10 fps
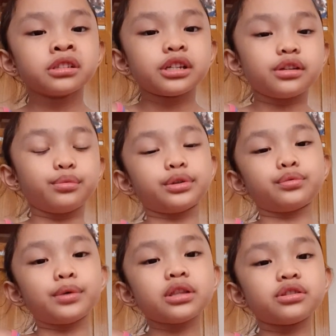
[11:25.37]
He was
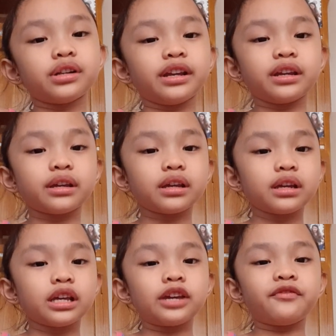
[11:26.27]
wondering
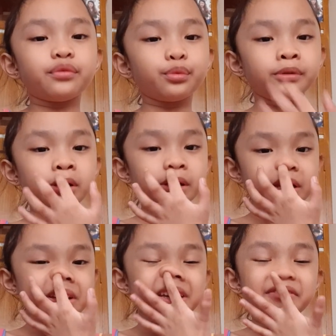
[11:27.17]

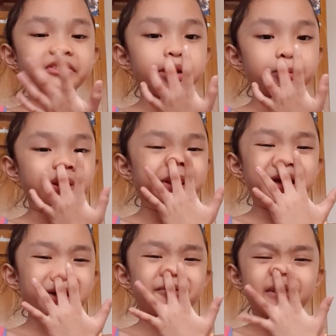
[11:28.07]
if he will
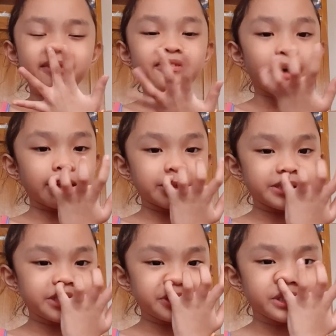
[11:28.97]
ever find
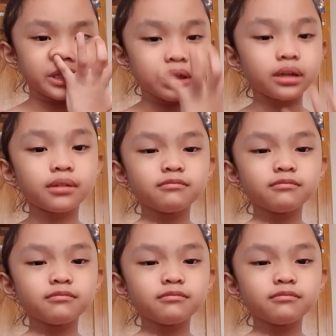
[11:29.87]
the tree.